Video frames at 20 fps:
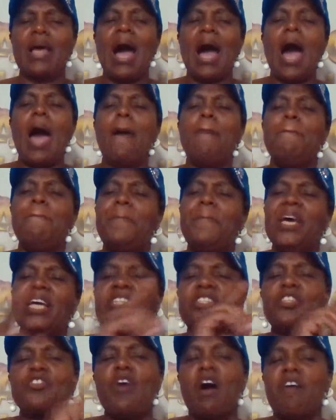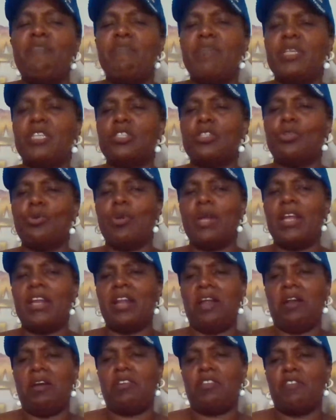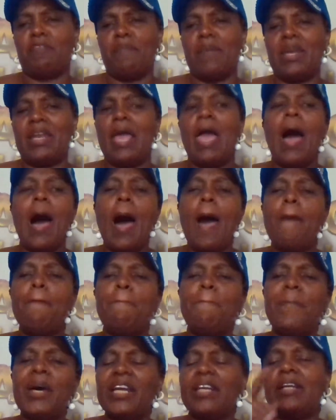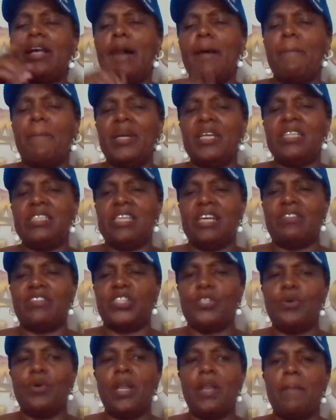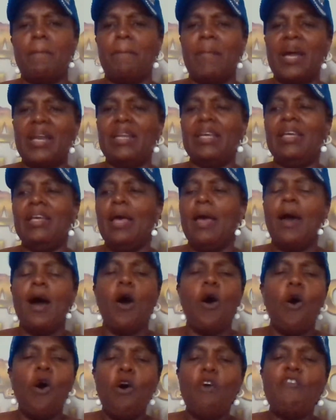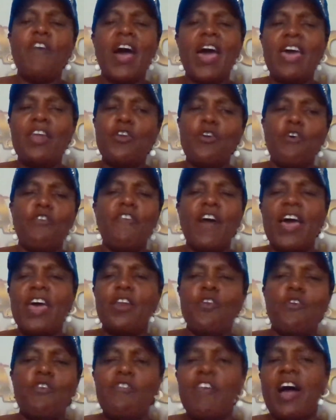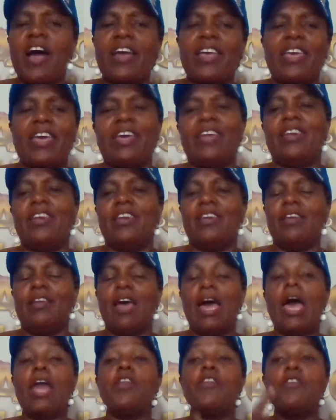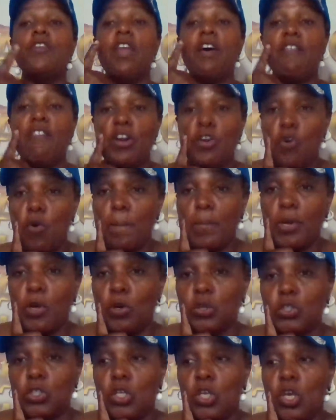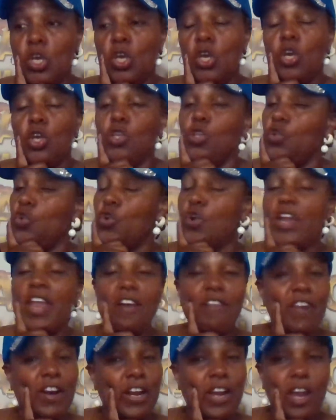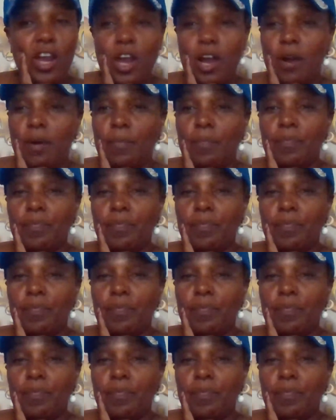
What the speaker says: I bet you have been stolen a lot of money. I bet companies have stolen money over and over and over again, and you never know because you never care.